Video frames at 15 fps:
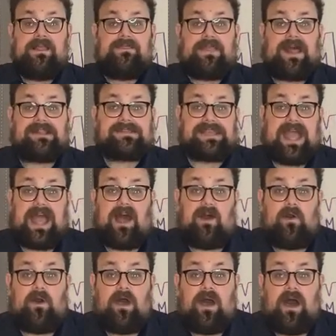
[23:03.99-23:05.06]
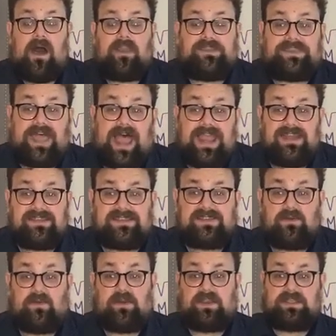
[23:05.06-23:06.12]
That's how
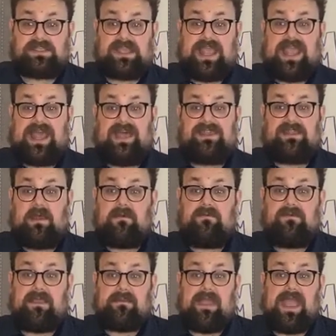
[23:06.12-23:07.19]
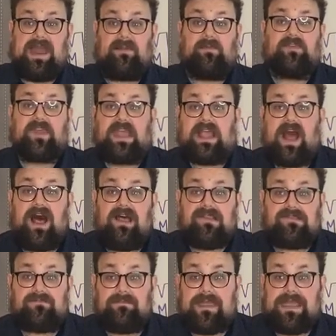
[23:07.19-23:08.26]
dinosaurs and animals like
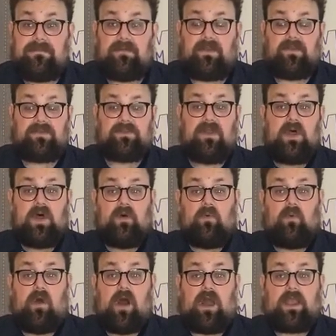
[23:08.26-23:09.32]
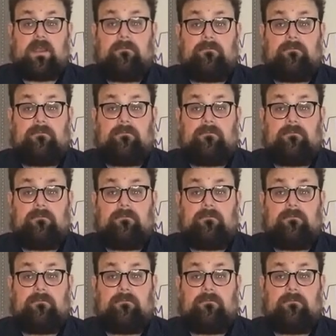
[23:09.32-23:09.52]
us, mammals, walk.